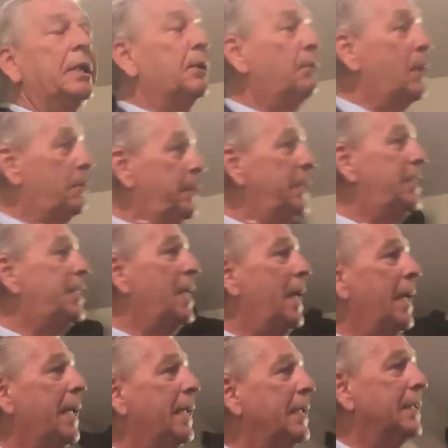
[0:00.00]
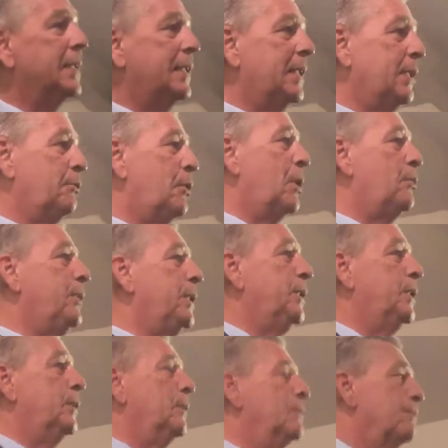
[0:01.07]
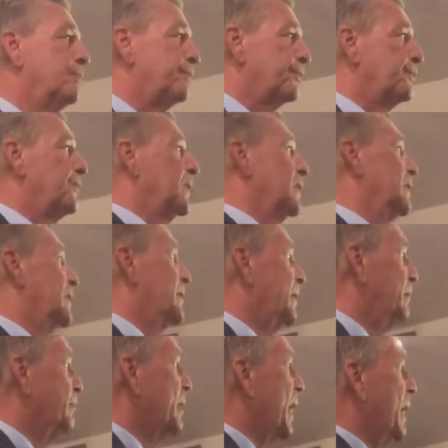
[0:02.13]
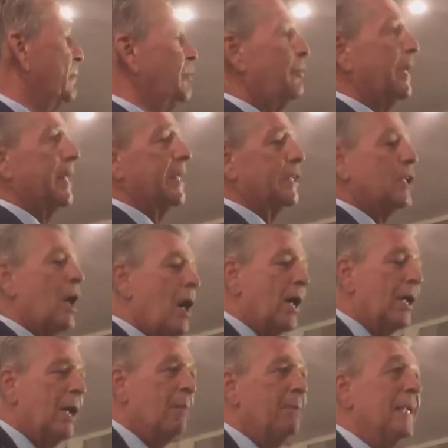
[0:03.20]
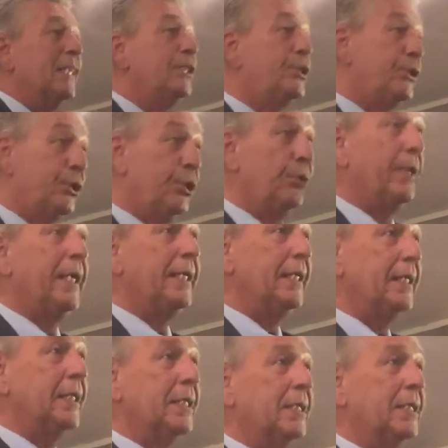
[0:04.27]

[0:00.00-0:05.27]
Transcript: In what we say, in what we do. Sometimes we get caught up in doing.